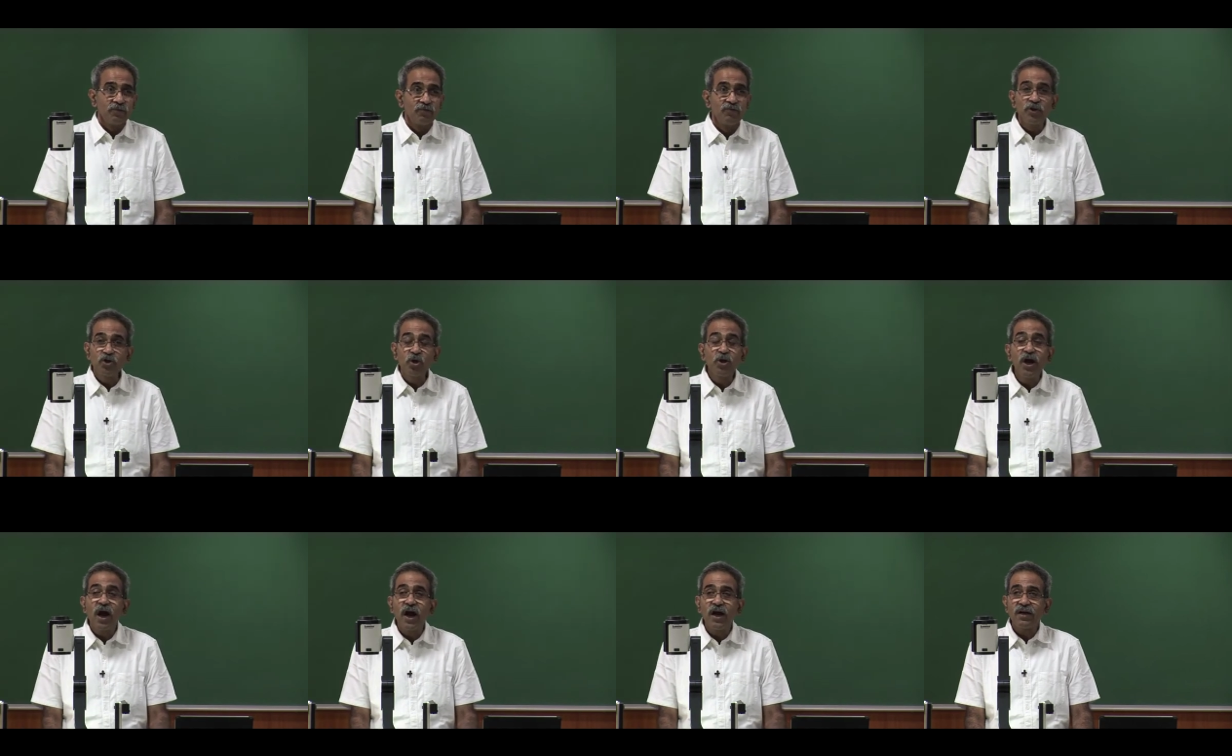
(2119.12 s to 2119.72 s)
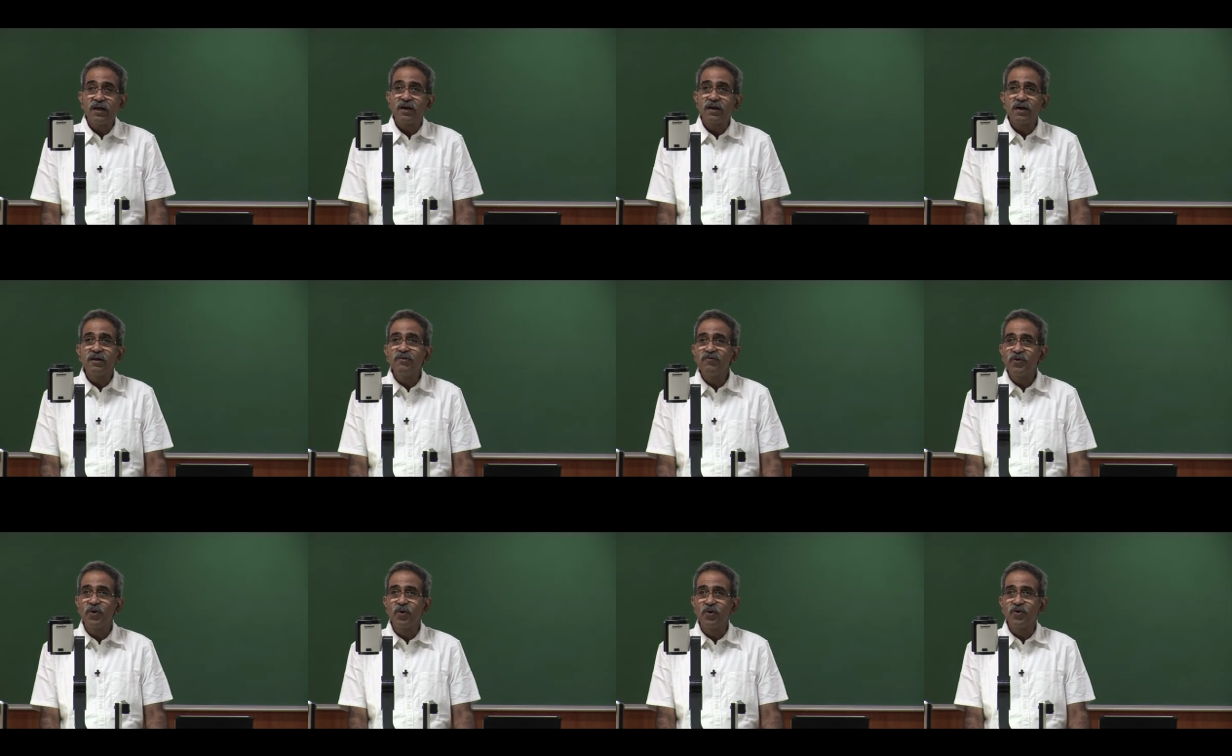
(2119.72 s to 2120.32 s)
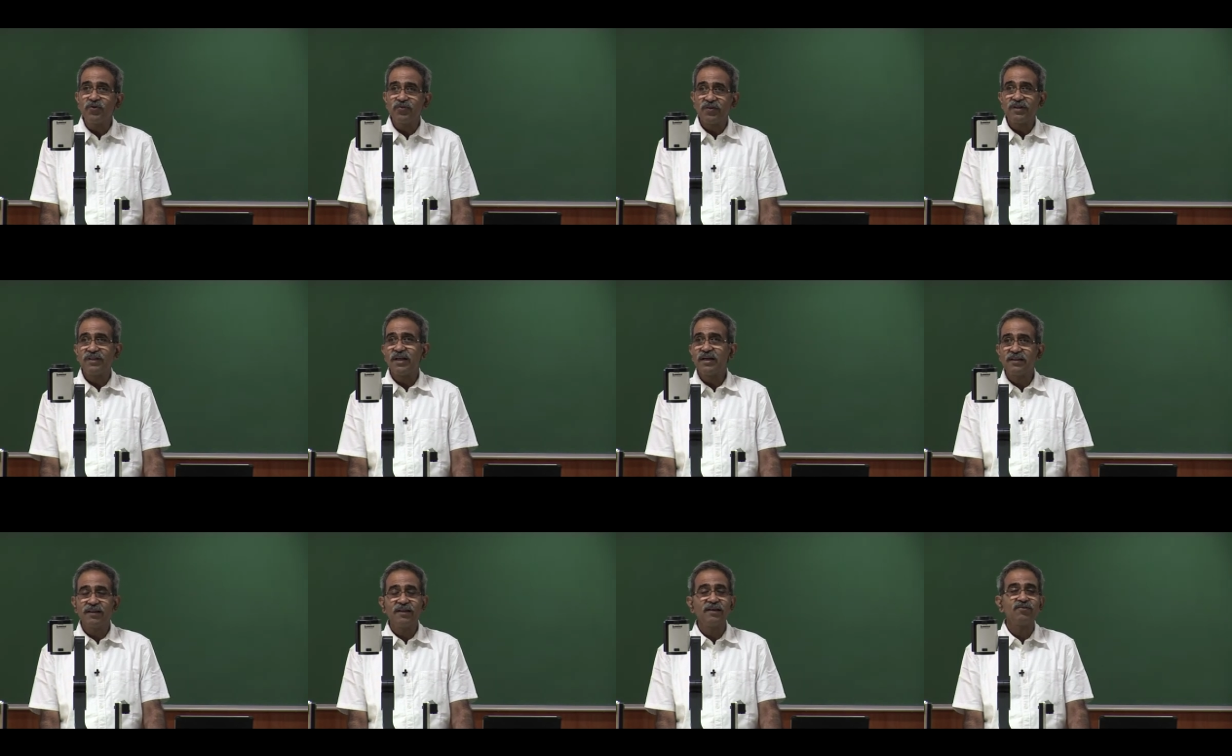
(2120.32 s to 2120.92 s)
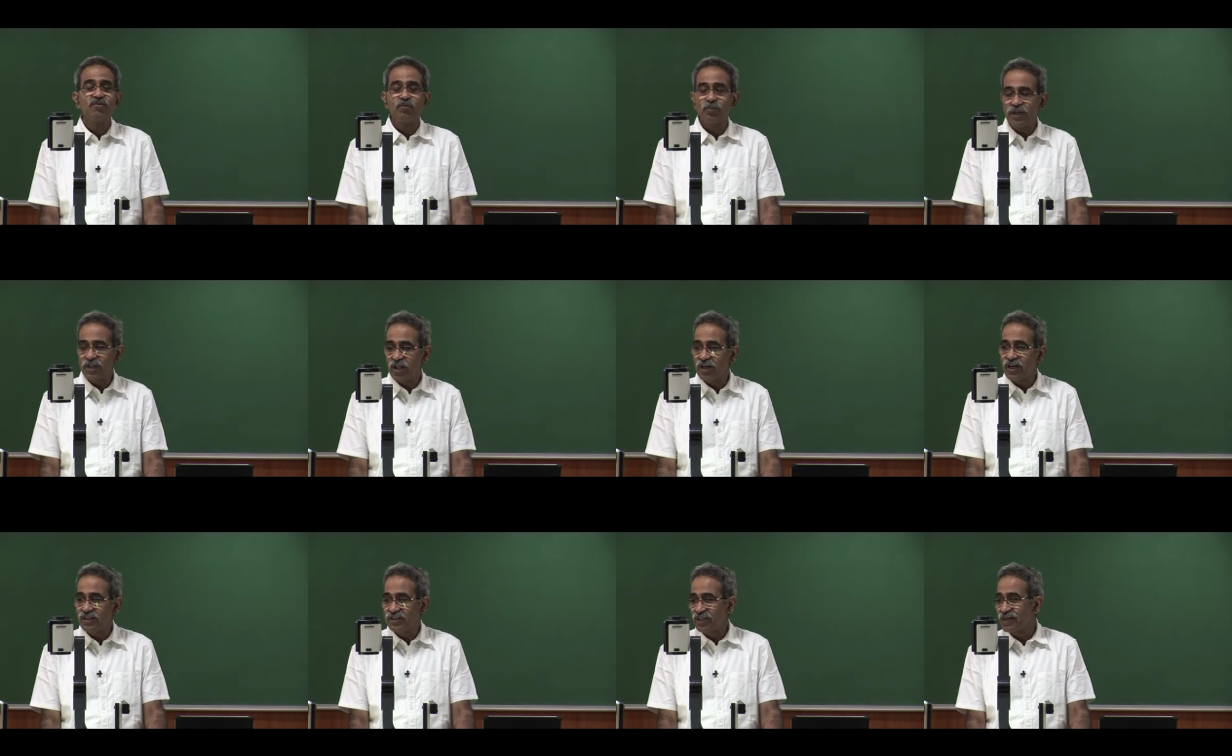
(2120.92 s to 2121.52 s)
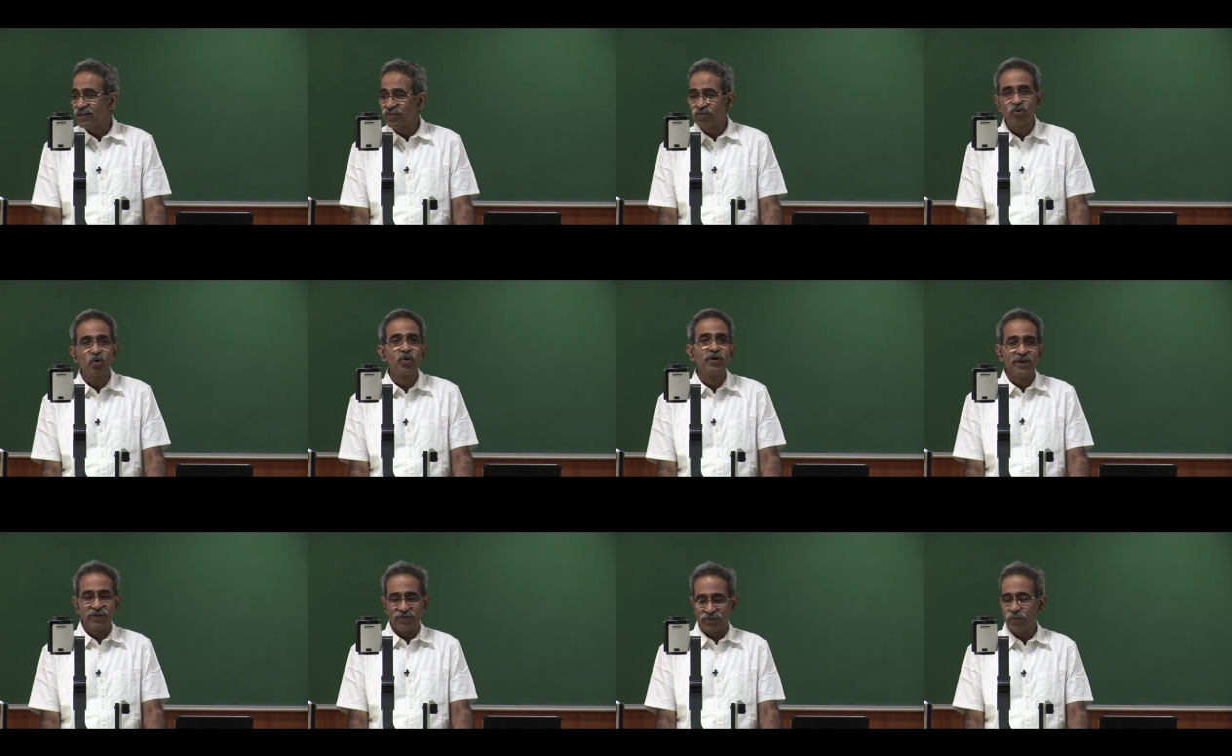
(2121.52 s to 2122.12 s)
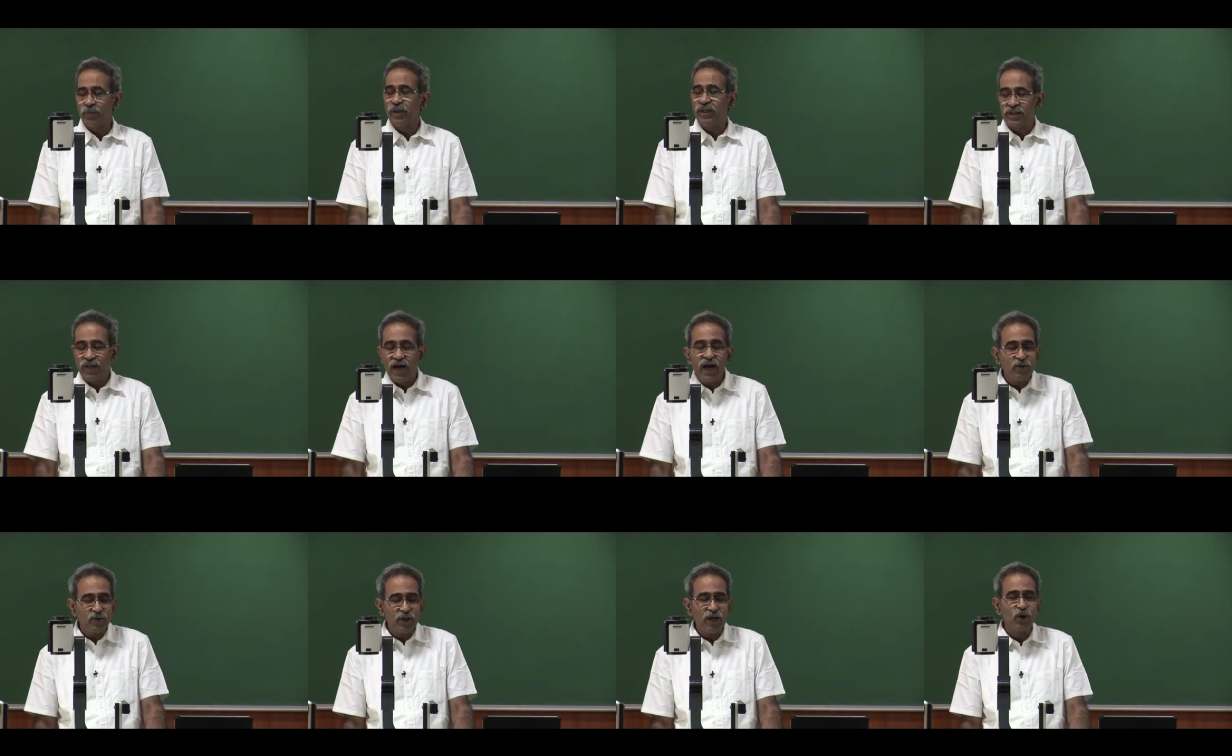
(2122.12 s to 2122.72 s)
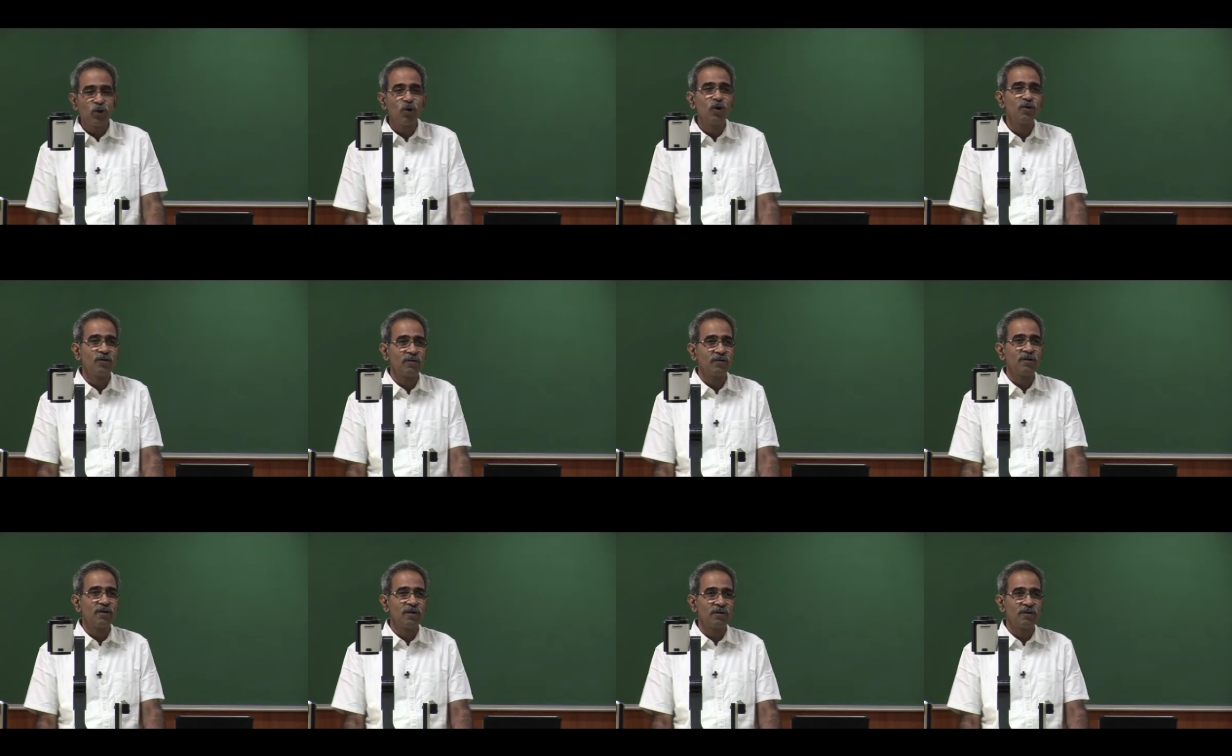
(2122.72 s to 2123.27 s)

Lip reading: We should not confuse that these mythological stories, they have their own